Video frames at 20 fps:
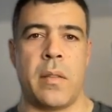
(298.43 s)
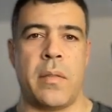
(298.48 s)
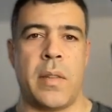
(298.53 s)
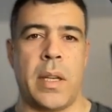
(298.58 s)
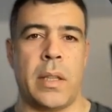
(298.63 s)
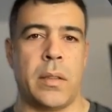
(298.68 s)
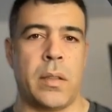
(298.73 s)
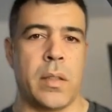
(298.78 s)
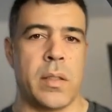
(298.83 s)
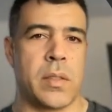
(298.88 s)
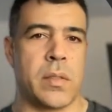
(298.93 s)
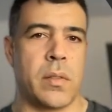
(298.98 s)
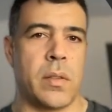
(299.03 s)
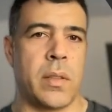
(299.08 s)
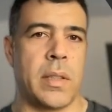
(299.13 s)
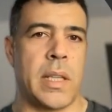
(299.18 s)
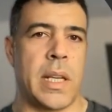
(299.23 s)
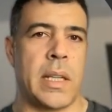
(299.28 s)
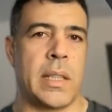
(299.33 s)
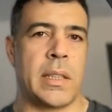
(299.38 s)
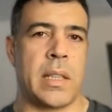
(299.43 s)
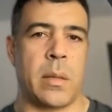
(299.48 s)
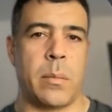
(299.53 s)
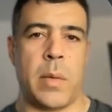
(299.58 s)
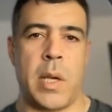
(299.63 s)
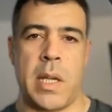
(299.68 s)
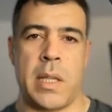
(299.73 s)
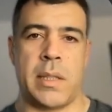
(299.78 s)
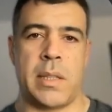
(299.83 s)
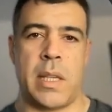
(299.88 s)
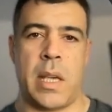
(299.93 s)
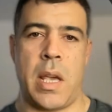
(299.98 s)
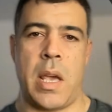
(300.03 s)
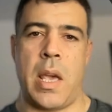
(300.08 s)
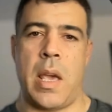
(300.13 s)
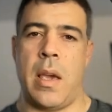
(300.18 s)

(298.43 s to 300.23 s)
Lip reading: vector store database